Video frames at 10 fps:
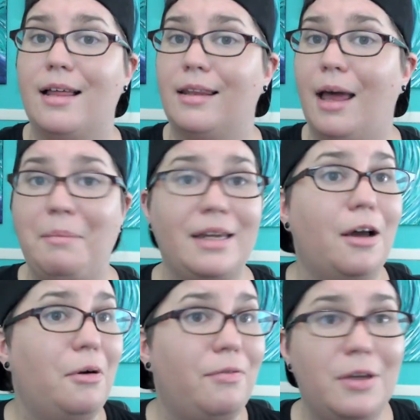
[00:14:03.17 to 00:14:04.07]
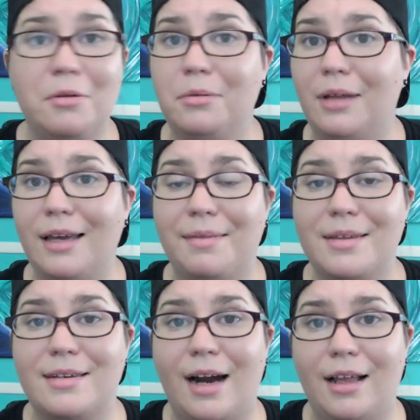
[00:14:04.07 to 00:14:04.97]
let me know if you like this
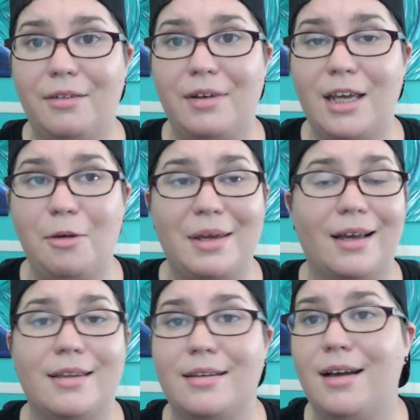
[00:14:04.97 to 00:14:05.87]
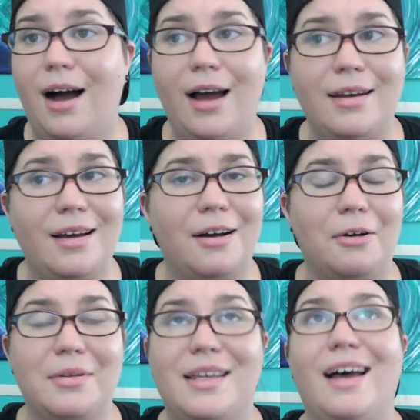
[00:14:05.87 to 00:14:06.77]
style of video, because God
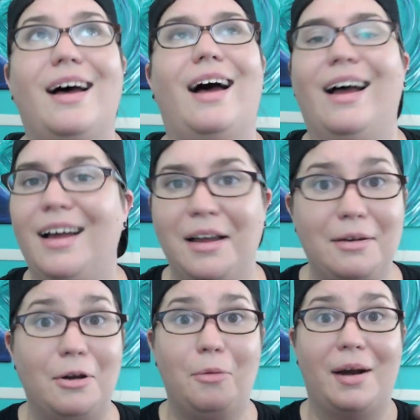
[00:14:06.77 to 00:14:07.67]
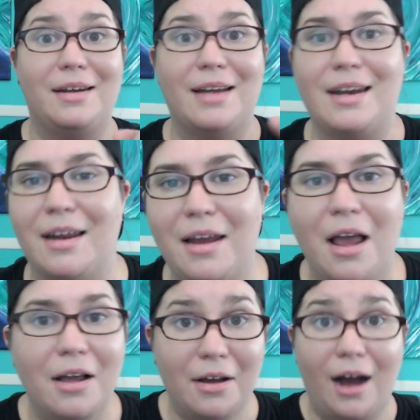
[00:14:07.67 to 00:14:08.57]
knows, no pun intended,
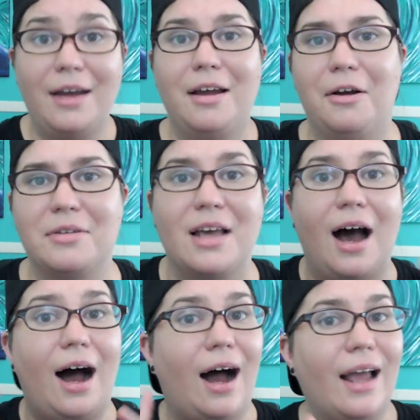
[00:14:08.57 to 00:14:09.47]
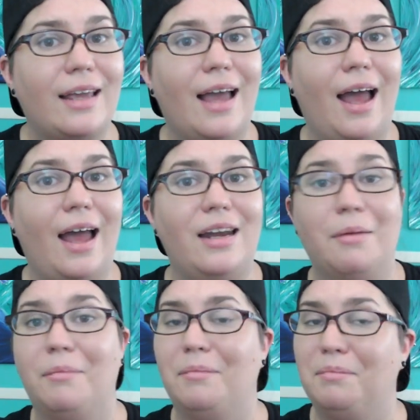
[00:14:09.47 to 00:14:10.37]
God knows I can
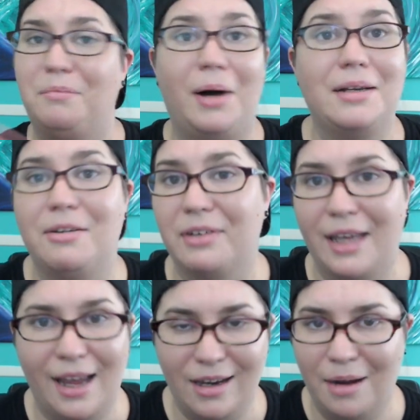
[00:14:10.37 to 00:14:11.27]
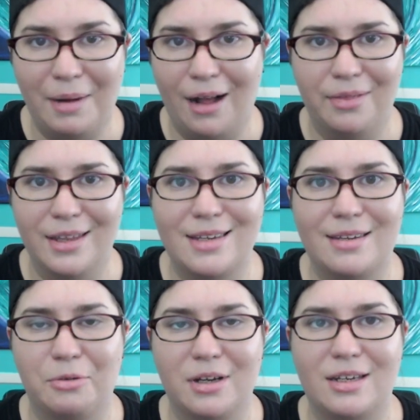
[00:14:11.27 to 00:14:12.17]
pontificate about this
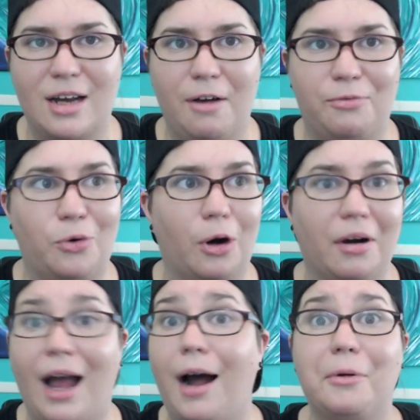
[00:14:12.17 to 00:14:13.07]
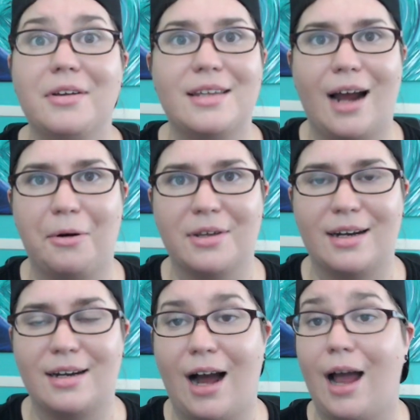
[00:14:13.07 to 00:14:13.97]
sort of stuff for hours and hours at
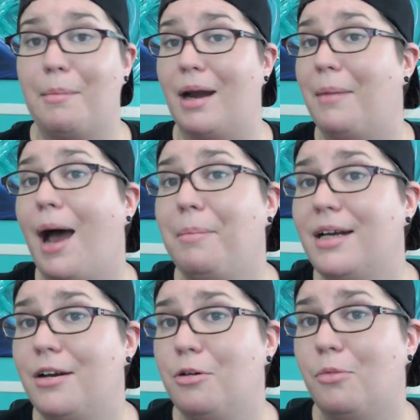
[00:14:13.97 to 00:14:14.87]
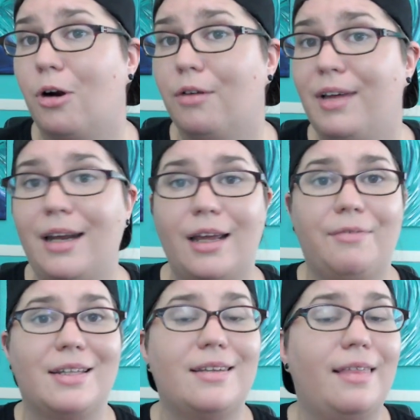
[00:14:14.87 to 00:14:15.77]
a time, and I'm happy to do more of it if
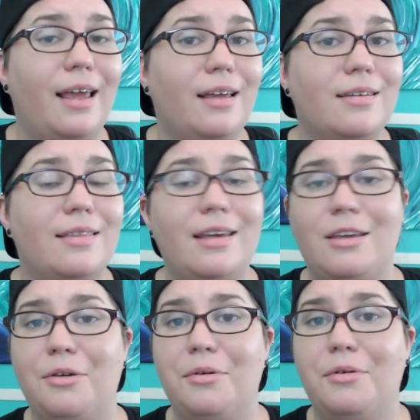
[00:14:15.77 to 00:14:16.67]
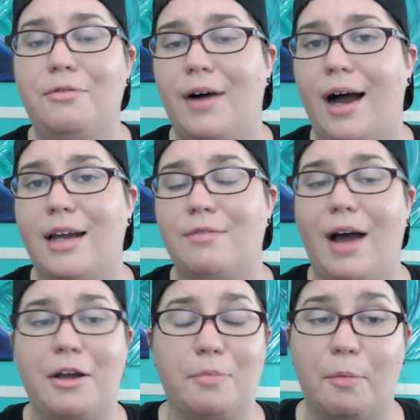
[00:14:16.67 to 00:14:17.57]
it's things that you find
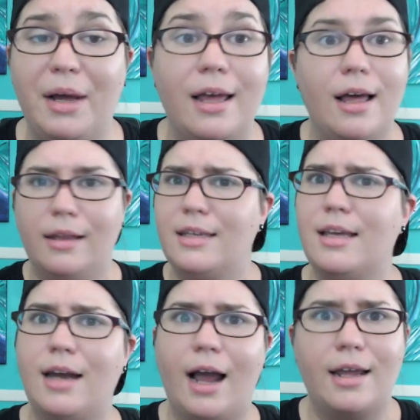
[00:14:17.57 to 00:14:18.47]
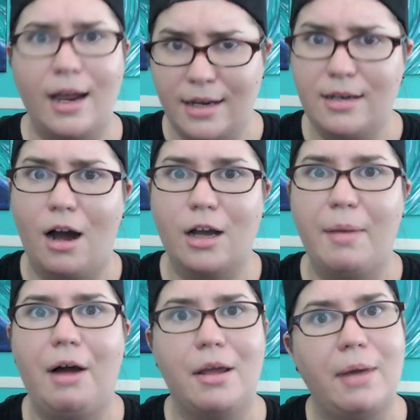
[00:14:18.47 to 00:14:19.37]
valuable. But listen, I did talk
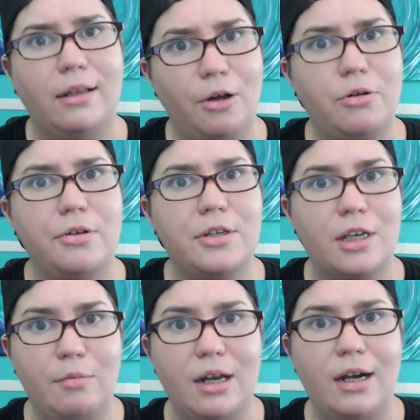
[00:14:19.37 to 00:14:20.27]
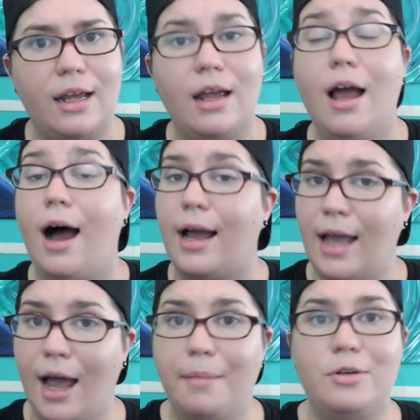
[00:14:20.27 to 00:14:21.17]
about in my locals community, I
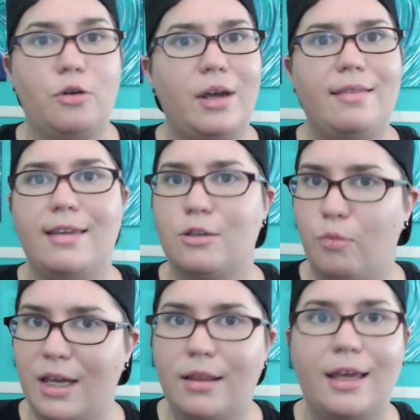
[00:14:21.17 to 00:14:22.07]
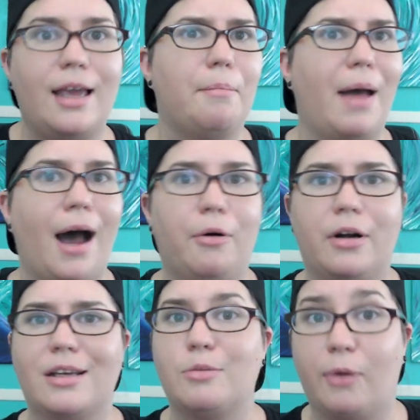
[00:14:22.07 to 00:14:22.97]
am doing these weekly Empowered
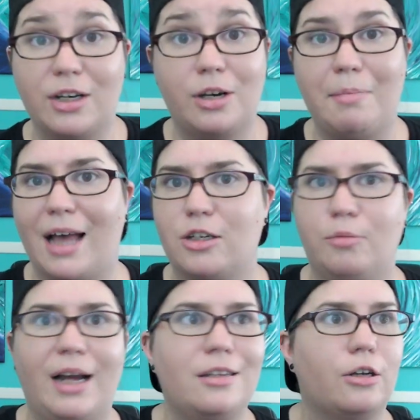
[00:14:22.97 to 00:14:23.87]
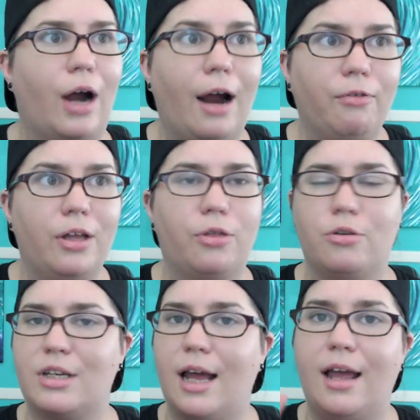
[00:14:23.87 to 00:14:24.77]
Expression Masterminds. They're every
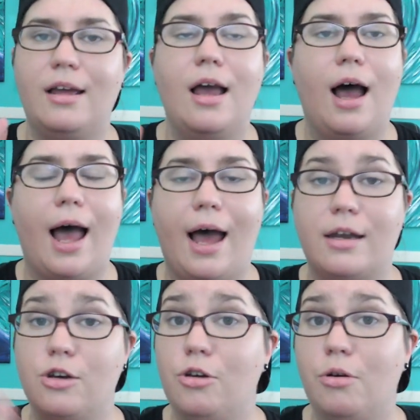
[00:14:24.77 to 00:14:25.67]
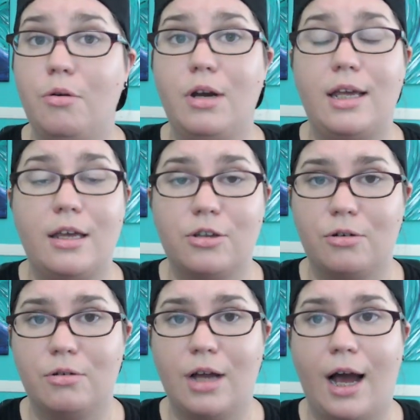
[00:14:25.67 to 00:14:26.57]
Thursday at noon
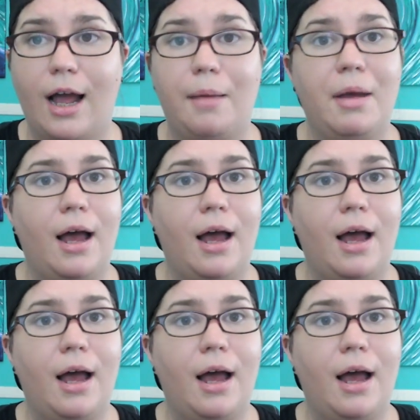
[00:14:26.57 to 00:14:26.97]
Eastern time,